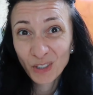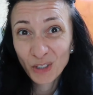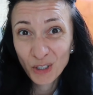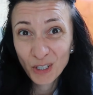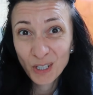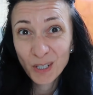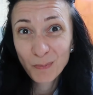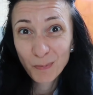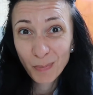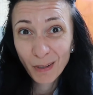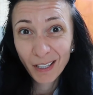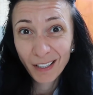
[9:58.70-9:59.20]

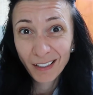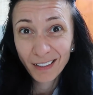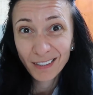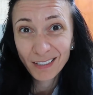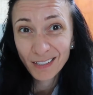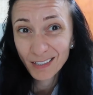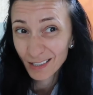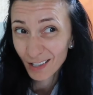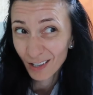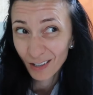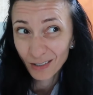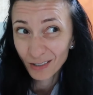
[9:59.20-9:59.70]
She's big,
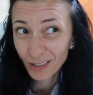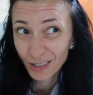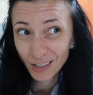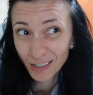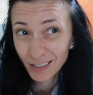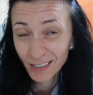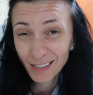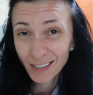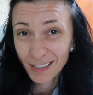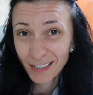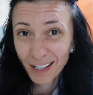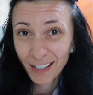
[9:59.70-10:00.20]
so she
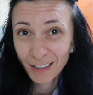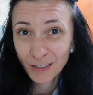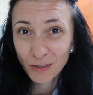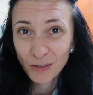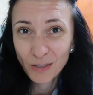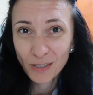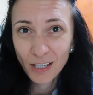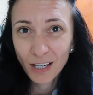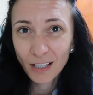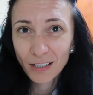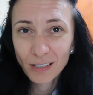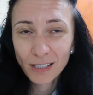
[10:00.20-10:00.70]
doesn't like
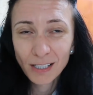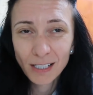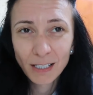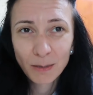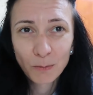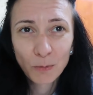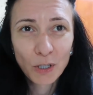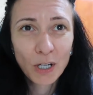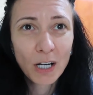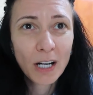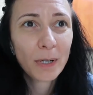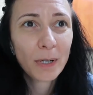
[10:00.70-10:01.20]
those colors anymore.